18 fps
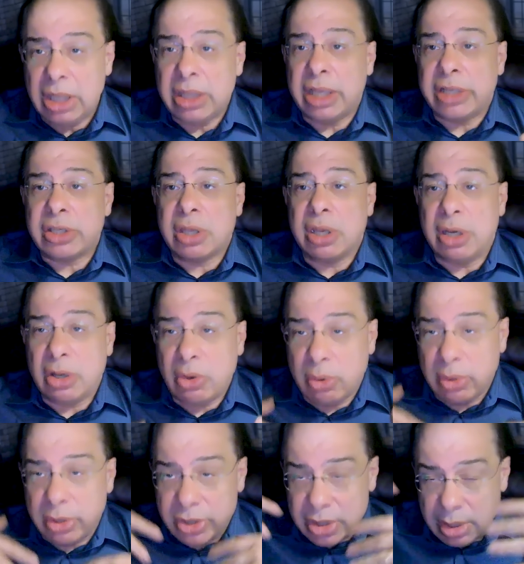that's going to
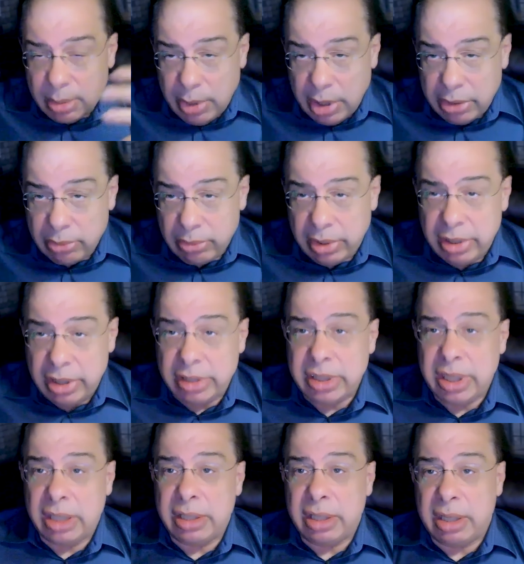cause some other
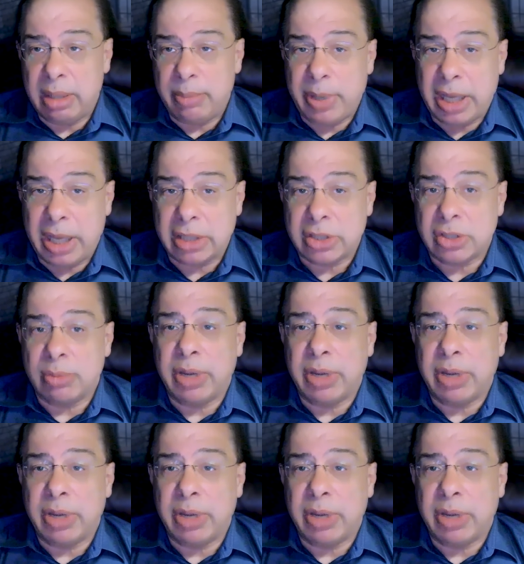unintended impact.